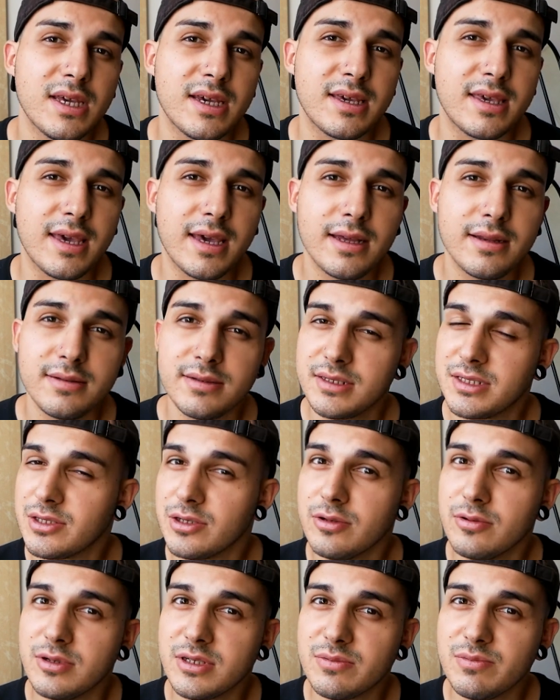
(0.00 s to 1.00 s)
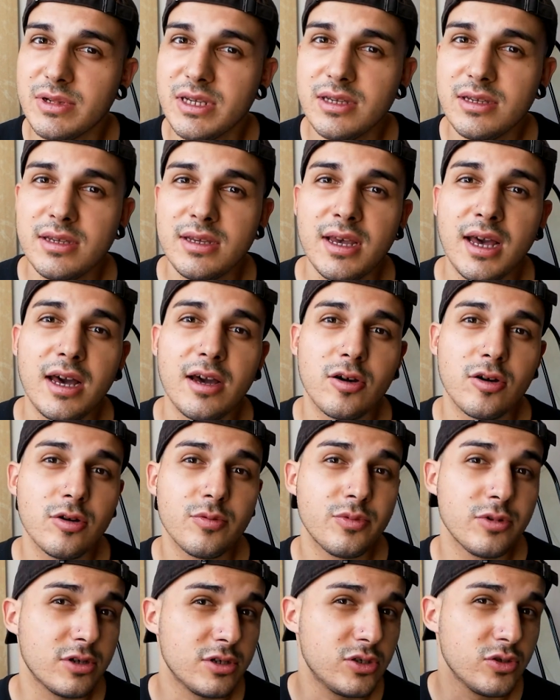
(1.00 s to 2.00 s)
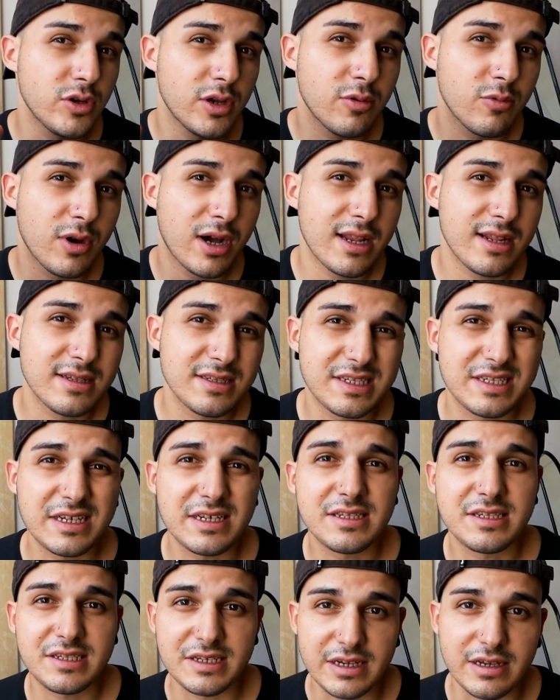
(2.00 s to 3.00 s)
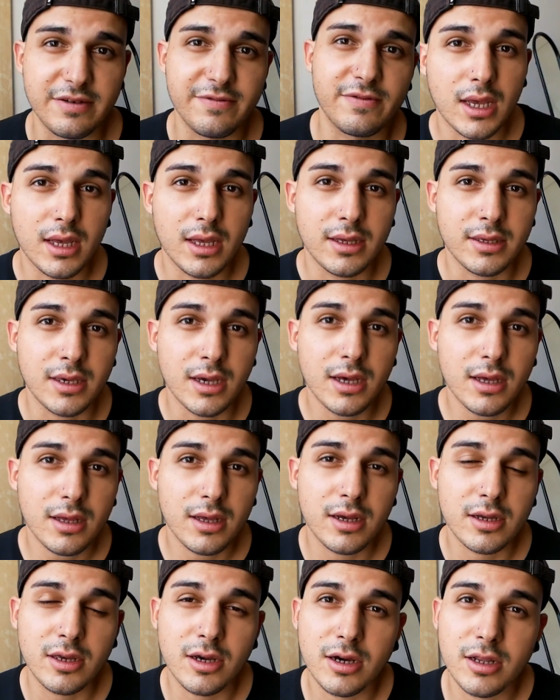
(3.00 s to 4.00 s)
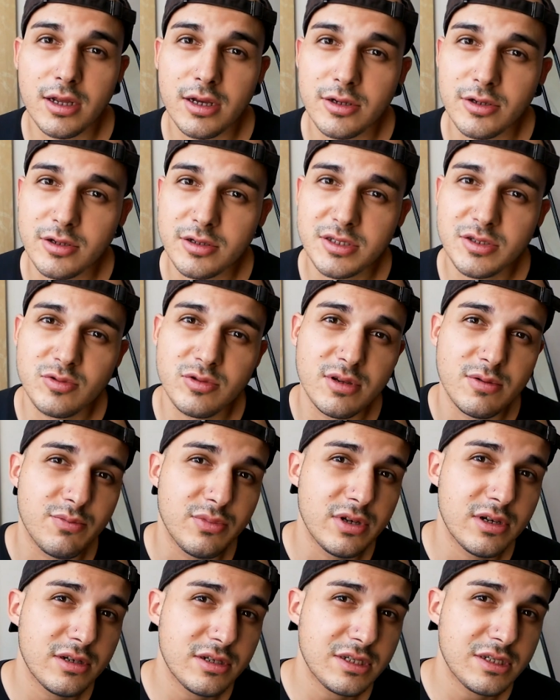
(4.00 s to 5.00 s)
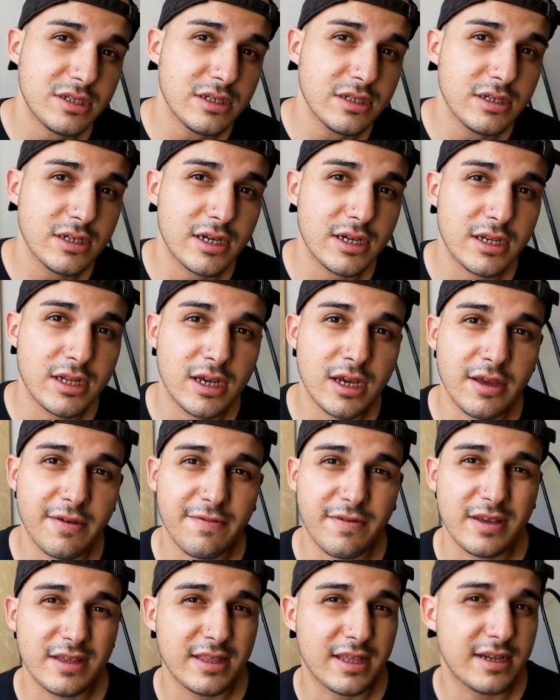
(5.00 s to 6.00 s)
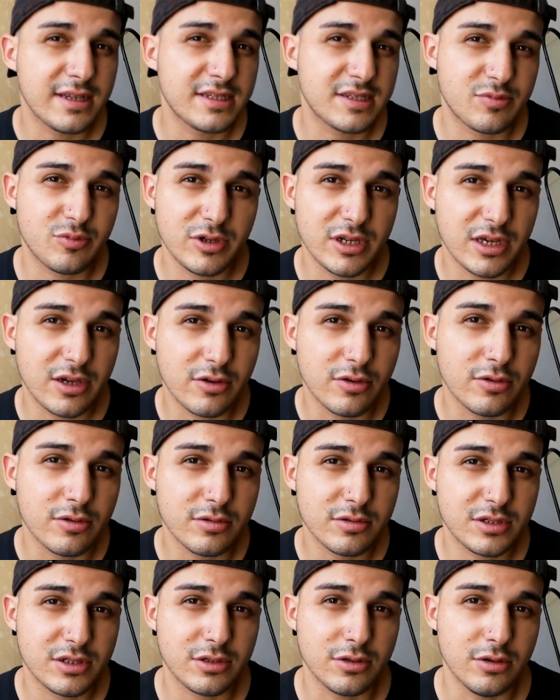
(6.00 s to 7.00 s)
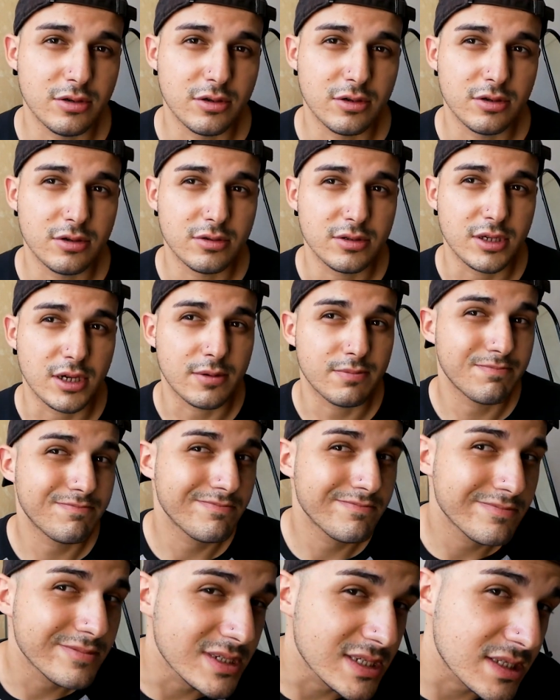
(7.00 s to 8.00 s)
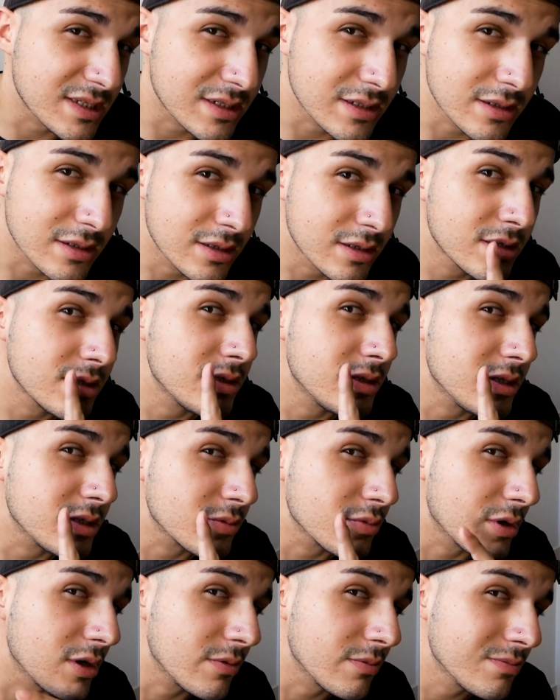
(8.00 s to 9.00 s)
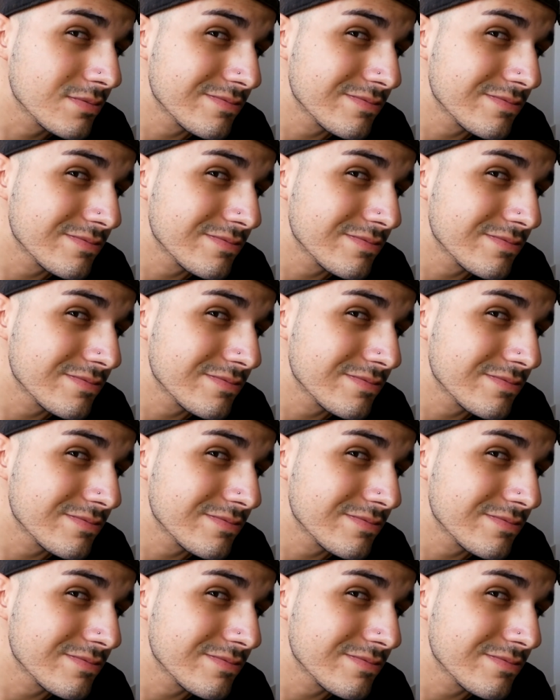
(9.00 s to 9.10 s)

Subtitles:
Again, it's always me. I hope you're doing well and staying safe. Yeah, I got a nostril piercing and I think that it's pretty cool, so yeah, it's this one.